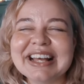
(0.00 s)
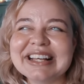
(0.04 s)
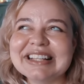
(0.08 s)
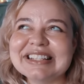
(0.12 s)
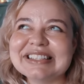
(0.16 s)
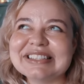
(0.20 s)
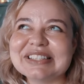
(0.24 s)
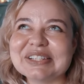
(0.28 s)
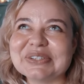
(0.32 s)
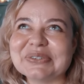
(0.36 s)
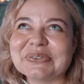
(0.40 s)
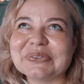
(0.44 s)

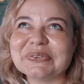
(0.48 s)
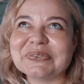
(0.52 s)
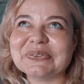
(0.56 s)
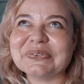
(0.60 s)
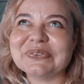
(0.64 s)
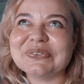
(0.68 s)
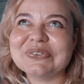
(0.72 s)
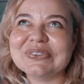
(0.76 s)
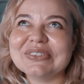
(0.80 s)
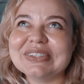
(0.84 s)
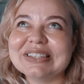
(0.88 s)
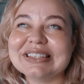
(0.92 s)
So
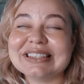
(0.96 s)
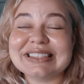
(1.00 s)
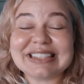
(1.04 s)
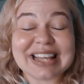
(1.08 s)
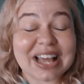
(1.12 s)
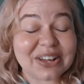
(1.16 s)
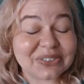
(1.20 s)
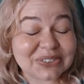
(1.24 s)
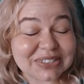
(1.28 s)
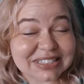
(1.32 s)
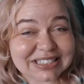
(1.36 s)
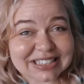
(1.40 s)

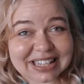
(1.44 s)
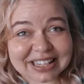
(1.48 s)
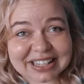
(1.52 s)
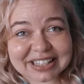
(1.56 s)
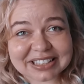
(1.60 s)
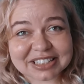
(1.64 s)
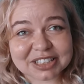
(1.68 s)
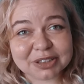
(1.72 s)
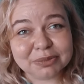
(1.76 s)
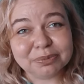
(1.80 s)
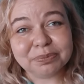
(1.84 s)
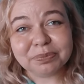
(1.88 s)

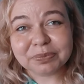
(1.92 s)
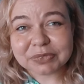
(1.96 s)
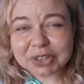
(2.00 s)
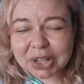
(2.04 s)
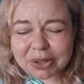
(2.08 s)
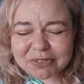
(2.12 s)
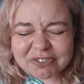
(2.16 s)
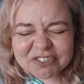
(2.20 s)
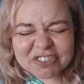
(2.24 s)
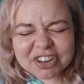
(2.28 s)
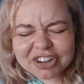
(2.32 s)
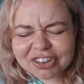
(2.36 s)
downside.
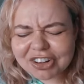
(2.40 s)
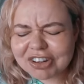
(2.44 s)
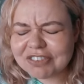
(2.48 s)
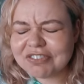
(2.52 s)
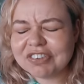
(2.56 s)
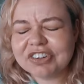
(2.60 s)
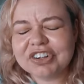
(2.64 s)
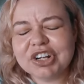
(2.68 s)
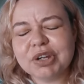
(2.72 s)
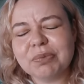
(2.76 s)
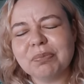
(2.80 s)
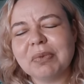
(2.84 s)
Very,
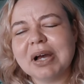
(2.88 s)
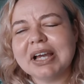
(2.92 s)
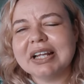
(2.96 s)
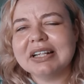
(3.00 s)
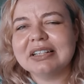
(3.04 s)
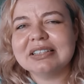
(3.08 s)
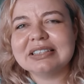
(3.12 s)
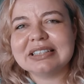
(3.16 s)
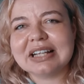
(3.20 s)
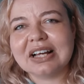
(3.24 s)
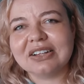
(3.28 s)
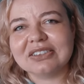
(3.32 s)
very
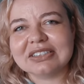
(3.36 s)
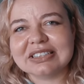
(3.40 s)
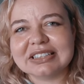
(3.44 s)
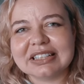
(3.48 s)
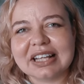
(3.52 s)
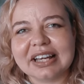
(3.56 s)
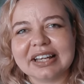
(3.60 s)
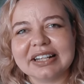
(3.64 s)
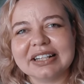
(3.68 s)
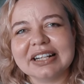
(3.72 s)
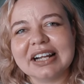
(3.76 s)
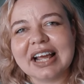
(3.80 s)
minor
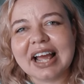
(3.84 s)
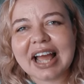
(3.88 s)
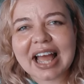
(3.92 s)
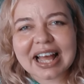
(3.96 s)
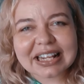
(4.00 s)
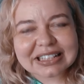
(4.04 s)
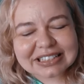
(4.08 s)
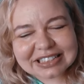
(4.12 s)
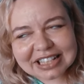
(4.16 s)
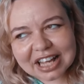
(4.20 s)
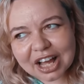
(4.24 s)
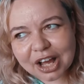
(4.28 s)
downside.
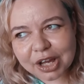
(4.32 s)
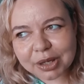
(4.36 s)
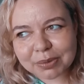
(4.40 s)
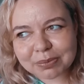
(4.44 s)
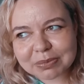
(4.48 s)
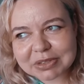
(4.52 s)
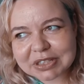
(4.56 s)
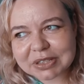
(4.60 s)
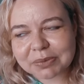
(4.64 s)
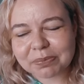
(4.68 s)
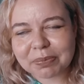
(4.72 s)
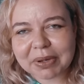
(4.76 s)
At
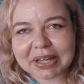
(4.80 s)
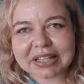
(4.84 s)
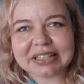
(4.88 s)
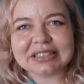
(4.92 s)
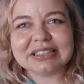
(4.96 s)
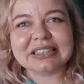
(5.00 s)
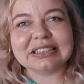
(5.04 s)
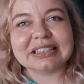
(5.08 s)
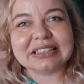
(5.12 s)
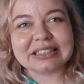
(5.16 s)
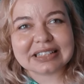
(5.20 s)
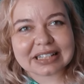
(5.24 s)
times, the
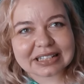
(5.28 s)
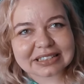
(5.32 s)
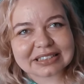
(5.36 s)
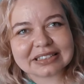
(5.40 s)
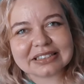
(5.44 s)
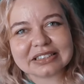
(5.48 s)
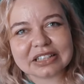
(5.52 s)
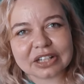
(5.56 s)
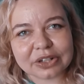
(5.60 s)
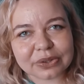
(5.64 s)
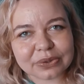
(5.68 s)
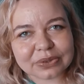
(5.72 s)
pacing does
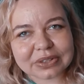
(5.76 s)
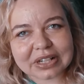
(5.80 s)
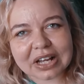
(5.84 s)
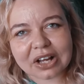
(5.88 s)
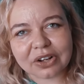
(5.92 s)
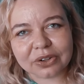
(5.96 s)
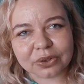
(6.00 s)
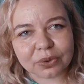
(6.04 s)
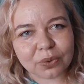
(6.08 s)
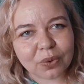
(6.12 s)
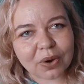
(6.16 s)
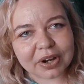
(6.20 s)
slow
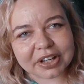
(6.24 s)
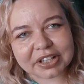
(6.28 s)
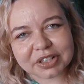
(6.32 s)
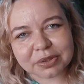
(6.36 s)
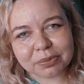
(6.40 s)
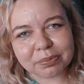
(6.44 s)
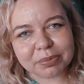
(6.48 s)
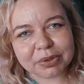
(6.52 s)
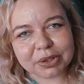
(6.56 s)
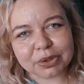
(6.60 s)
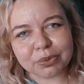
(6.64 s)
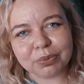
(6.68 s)
down quite a
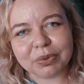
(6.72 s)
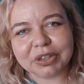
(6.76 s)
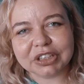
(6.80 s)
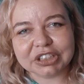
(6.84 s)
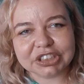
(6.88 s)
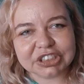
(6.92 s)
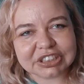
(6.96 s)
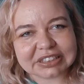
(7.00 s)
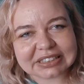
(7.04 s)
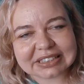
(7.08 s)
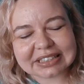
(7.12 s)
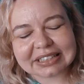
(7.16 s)
bit when
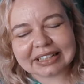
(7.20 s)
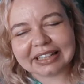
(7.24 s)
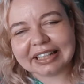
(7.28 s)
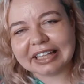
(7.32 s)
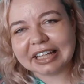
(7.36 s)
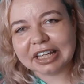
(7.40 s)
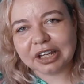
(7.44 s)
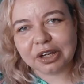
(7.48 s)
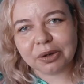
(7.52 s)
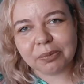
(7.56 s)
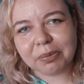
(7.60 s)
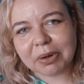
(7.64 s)
she's
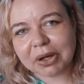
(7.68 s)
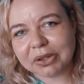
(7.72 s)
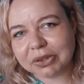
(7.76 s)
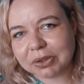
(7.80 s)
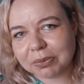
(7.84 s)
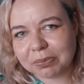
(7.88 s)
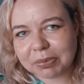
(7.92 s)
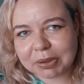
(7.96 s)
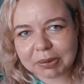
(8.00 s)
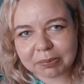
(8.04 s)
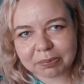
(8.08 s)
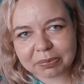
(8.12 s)
thinking about the
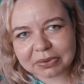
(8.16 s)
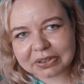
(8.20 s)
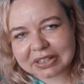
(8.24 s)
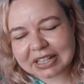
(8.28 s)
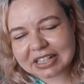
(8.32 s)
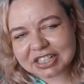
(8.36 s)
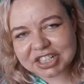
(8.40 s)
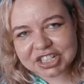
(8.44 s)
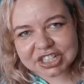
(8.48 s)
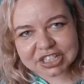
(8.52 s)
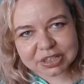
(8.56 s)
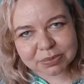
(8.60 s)
people
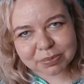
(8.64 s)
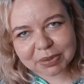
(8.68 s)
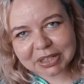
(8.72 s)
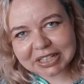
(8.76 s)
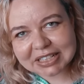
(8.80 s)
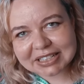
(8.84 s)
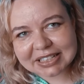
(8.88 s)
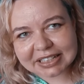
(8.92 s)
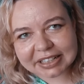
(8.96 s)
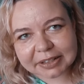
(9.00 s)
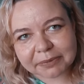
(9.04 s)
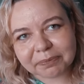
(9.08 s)
that she's
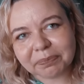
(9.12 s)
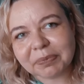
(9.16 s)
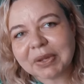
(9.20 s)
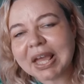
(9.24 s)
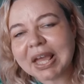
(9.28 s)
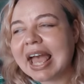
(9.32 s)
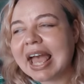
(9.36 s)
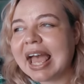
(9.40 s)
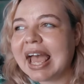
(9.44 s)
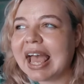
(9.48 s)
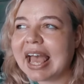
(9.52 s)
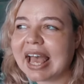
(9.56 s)
meeting.
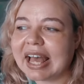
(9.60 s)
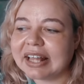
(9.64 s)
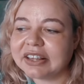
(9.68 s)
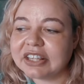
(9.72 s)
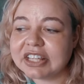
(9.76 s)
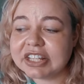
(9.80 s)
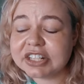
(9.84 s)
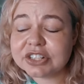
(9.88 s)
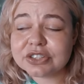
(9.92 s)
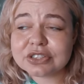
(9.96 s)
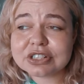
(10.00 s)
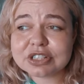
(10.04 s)
And
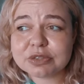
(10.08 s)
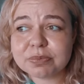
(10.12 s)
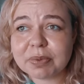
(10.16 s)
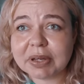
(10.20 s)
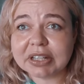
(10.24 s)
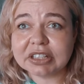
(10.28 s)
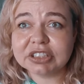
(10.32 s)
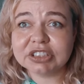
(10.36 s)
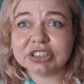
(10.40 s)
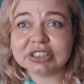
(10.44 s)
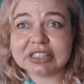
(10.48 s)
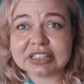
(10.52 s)
the
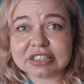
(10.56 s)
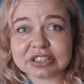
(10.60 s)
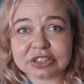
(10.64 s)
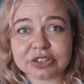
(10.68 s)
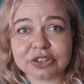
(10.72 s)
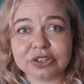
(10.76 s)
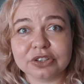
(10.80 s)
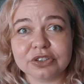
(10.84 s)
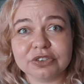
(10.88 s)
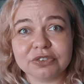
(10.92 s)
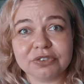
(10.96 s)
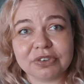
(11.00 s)
introspection is
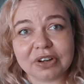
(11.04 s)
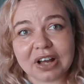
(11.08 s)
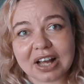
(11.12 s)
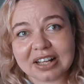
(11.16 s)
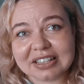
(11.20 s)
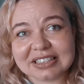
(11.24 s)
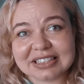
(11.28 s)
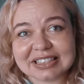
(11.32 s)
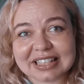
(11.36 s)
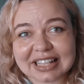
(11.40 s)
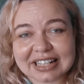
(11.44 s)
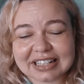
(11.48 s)
good for
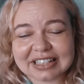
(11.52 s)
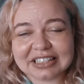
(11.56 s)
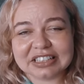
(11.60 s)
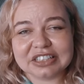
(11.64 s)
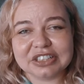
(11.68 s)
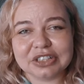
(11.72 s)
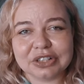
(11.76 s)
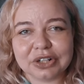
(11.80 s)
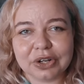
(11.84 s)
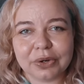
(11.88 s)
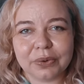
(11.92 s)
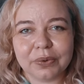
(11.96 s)
us getting
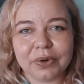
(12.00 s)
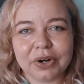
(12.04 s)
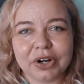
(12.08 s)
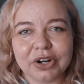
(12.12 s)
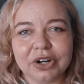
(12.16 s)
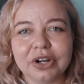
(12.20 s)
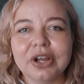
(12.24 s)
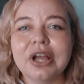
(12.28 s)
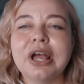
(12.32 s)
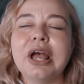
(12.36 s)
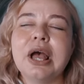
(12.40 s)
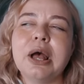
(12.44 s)
to know
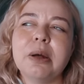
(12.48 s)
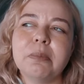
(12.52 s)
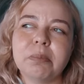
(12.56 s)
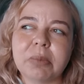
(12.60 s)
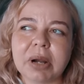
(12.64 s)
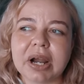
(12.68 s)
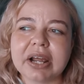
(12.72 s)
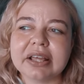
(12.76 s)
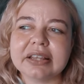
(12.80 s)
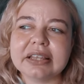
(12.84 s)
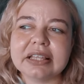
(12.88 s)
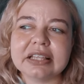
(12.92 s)
her,
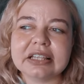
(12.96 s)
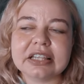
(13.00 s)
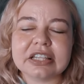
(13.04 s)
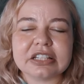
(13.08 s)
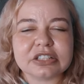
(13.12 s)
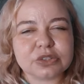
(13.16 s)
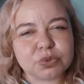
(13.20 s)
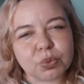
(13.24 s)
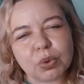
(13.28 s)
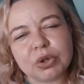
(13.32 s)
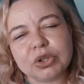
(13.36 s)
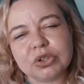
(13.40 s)
but I think
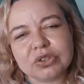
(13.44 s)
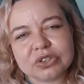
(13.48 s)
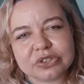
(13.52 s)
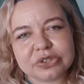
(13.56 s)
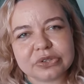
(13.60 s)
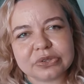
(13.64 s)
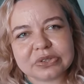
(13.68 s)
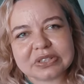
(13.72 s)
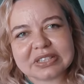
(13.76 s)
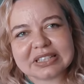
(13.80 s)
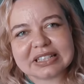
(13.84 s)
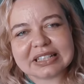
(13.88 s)
there's one or
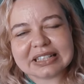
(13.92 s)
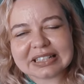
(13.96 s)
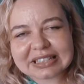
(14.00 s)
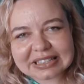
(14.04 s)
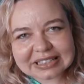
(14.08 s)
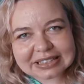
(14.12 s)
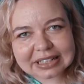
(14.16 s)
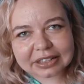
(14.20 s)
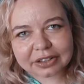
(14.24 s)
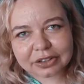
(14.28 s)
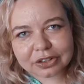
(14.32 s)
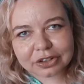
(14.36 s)
two
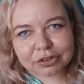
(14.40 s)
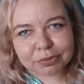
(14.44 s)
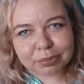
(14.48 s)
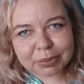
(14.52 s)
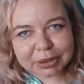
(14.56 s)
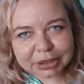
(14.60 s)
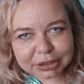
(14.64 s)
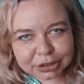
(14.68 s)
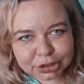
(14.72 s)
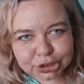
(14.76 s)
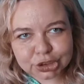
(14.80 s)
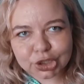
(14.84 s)
scenes that could have
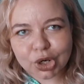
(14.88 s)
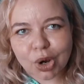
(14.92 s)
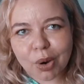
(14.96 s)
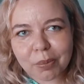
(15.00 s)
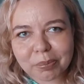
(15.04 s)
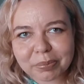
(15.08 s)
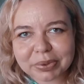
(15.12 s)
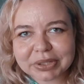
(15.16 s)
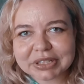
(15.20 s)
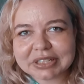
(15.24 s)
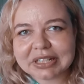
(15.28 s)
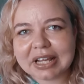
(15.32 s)
been
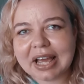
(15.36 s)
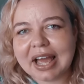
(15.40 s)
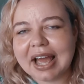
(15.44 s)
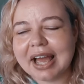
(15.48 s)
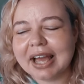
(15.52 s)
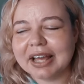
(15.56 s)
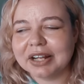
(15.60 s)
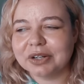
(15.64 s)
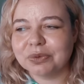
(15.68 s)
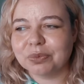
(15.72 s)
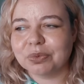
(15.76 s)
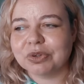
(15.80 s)
chopped
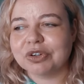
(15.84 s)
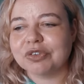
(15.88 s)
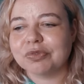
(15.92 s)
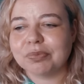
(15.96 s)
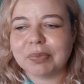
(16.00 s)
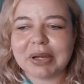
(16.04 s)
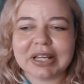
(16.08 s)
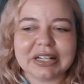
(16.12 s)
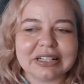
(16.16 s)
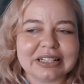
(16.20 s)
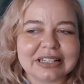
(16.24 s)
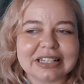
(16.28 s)
and would have
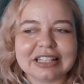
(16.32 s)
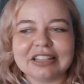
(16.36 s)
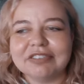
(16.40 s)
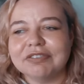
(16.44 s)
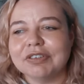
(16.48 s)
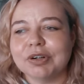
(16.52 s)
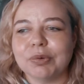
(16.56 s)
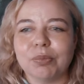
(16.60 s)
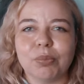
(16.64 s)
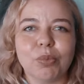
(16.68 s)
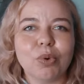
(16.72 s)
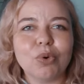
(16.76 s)
made it
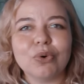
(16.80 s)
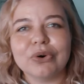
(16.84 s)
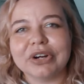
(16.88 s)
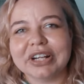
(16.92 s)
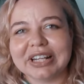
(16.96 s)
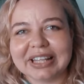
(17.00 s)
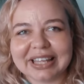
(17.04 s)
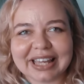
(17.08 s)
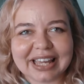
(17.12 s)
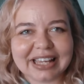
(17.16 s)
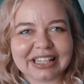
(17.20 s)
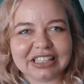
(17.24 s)
even more
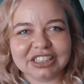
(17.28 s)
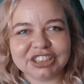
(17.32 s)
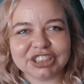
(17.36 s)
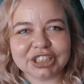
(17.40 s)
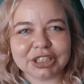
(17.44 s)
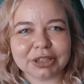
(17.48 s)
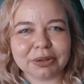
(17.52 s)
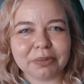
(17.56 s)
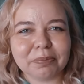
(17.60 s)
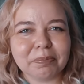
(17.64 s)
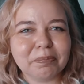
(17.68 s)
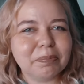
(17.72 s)

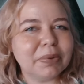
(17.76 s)
engaging.